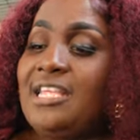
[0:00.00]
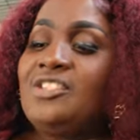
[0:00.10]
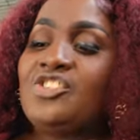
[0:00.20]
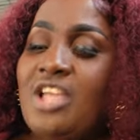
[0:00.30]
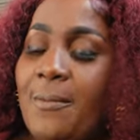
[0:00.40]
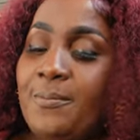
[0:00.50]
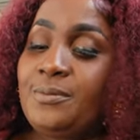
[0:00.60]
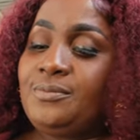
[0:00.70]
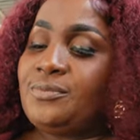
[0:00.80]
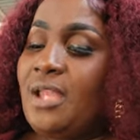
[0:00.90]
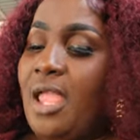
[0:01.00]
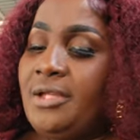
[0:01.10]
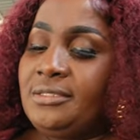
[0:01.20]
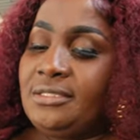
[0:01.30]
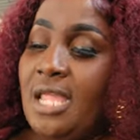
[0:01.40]
in shop.
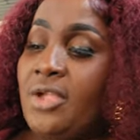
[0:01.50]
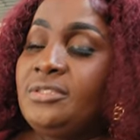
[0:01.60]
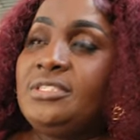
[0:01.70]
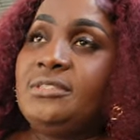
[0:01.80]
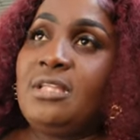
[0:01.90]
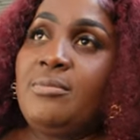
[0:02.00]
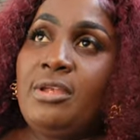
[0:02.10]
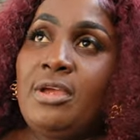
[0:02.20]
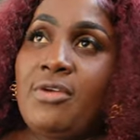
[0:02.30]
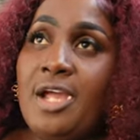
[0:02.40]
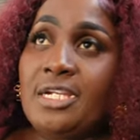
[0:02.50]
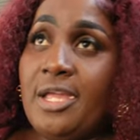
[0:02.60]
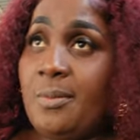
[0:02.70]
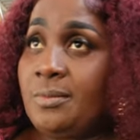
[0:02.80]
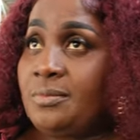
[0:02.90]
Them in around
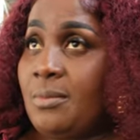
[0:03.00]
them.